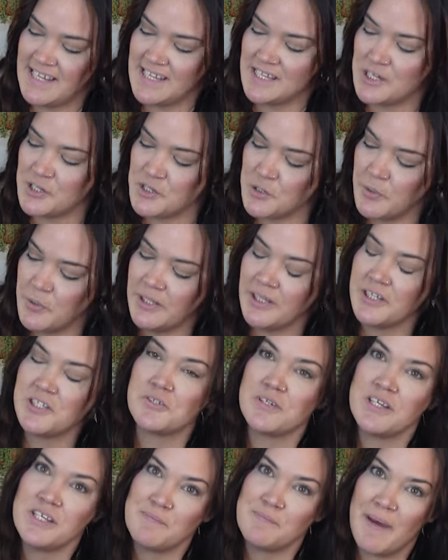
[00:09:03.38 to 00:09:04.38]
is a
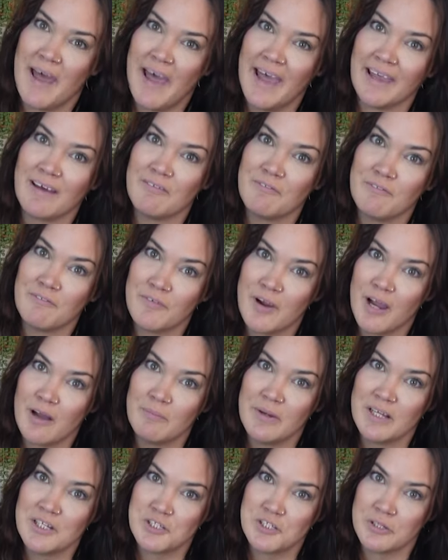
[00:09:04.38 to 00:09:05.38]
toiletries bag
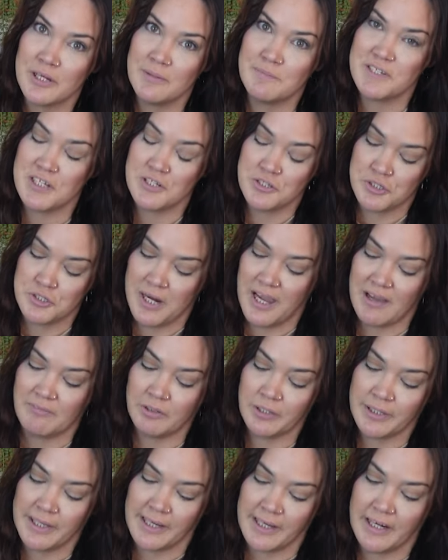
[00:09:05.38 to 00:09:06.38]
from Tripped
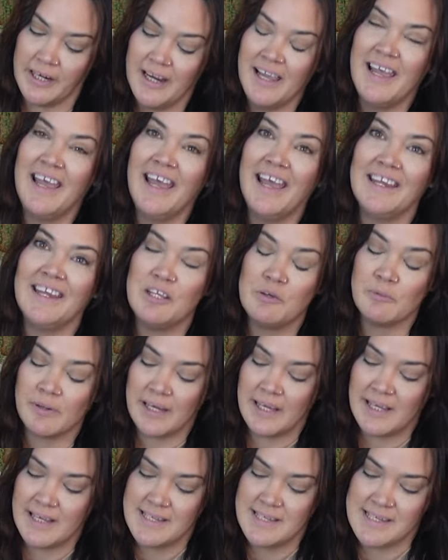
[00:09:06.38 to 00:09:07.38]
Travel Gear and you
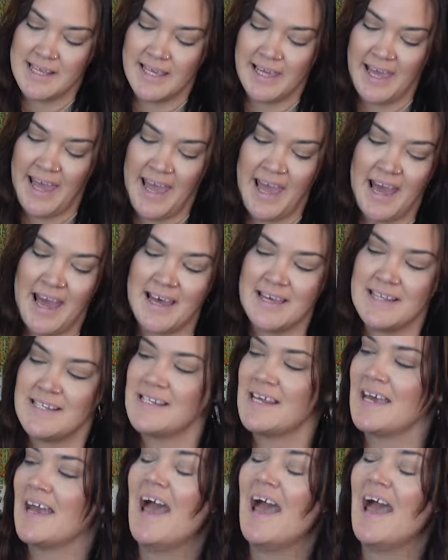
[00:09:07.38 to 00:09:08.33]
guys it has